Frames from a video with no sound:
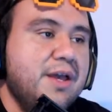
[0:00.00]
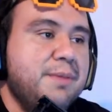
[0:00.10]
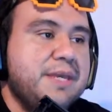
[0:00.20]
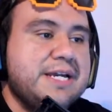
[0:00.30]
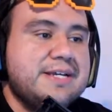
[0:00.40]

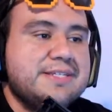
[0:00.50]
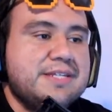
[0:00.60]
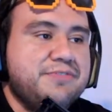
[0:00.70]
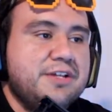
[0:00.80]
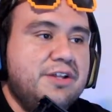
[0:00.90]
because
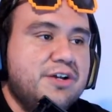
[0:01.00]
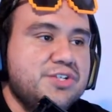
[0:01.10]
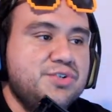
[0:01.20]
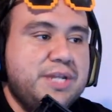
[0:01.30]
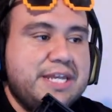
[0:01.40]
if the
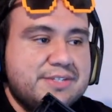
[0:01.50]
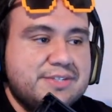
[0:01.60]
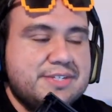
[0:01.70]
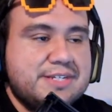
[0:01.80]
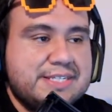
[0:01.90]
lawsuit is a
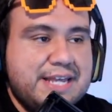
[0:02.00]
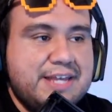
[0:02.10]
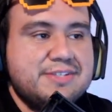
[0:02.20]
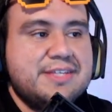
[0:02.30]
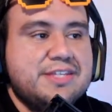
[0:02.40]

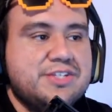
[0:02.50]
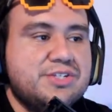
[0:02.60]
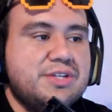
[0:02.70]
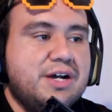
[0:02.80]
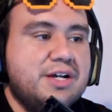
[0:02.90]
success, then
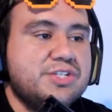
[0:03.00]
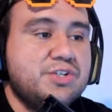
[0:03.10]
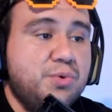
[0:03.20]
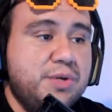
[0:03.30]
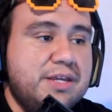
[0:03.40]

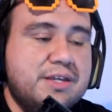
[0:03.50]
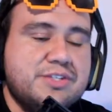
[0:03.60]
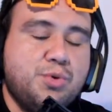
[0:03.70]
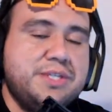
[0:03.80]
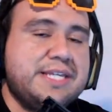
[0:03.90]
Sony is
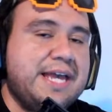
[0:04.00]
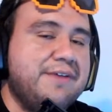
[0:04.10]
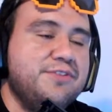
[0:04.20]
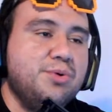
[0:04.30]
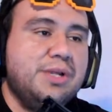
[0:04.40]
going to
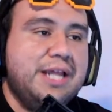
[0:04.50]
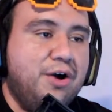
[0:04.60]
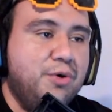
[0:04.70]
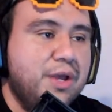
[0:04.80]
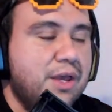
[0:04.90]
have to allow